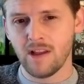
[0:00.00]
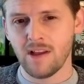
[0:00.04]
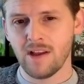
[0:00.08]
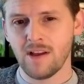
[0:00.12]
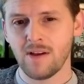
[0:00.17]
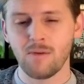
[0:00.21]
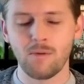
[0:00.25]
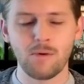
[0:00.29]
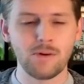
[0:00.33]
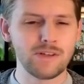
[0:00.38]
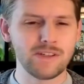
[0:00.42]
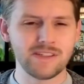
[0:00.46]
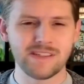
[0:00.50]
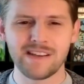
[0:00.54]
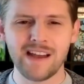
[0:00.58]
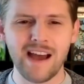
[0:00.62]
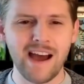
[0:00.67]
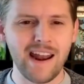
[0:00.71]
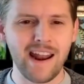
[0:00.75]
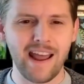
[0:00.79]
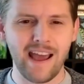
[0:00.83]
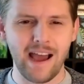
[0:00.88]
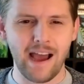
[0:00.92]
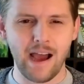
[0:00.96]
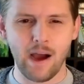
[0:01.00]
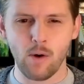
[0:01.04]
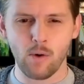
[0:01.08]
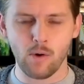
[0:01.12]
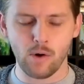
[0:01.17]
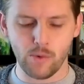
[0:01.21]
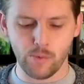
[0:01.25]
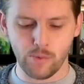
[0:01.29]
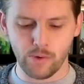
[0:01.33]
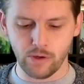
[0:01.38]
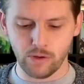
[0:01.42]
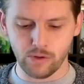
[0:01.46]
which is not how
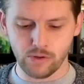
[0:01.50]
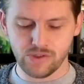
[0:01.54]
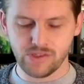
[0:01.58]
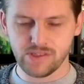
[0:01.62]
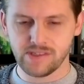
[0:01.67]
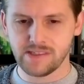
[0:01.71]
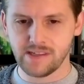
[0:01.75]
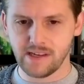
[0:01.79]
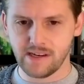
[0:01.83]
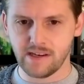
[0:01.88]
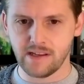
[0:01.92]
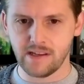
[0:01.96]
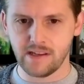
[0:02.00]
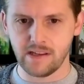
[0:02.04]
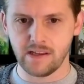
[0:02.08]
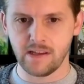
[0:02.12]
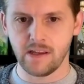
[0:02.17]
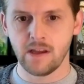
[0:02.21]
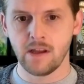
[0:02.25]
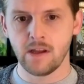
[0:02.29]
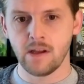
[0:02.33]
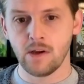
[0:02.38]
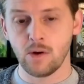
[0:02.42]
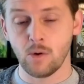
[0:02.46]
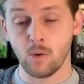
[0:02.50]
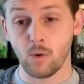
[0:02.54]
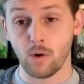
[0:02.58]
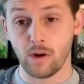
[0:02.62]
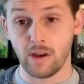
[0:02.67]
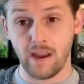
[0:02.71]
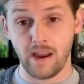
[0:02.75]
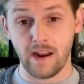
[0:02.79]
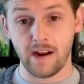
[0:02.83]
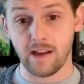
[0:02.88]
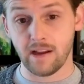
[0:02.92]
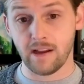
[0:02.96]
a real city
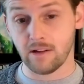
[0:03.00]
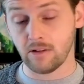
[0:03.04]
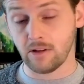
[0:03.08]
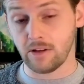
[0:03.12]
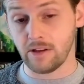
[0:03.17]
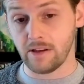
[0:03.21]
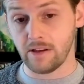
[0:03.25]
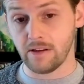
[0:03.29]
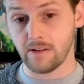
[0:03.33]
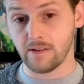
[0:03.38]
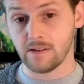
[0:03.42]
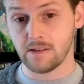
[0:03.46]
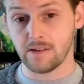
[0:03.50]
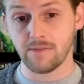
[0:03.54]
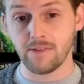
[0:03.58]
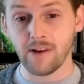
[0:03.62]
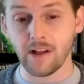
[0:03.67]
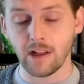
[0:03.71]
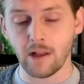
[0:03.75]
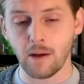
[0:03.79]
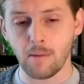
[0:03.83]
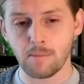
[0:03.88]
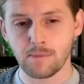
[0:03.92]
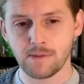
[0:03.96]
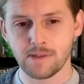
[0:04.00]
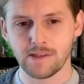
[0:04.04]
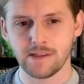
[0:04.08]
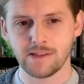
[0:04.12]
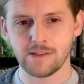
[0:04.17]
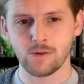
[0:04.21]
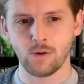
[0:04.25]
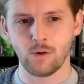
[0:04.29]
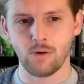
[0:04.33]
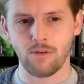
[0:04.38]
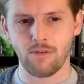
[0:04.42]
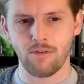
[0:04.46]
organically develops. And
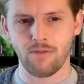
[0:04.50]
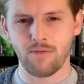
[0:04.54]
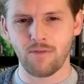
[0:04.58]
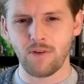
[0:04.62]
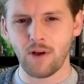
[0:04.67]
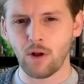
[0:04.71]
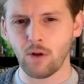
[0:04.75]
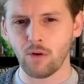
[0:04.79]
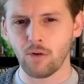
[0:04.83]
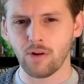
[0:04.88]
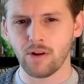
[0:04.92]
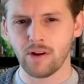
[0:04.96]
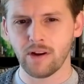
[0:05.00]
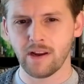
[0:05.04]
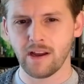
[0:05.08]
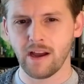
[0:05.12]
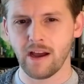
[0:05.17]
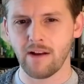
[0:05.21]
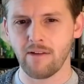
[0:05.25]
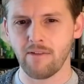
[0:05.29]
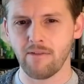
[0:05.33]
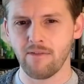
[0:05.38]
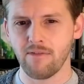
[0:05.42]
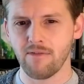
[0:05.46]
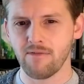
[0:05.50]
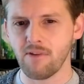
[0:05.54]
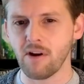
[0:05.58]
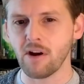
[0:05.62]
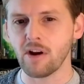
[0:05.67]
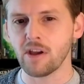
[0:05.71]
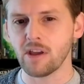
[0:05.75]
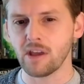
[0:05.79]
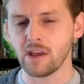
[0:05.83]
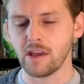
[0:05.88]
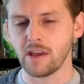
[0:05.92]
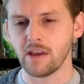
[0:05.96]
so it felt kind of
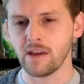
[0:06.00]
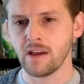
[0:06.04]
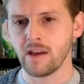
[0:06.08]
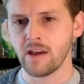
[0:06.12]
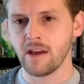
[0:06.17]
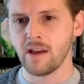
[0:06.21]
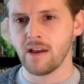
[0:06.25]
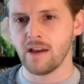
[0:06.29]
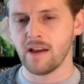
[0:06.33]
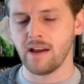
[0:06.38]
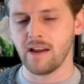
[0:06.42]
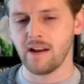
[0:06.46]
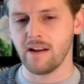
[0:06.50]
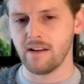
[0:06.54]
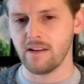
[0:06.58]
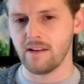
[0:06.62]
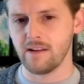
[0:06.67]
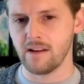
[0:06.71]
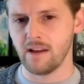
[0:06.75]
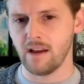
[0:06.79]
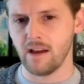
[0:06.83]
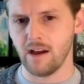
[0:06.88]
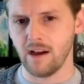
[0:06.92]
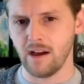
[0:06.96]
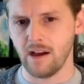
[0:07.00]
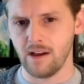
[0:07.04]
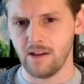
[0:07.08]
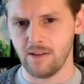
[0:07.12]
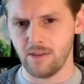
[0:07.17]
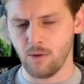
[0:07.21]
funky. And the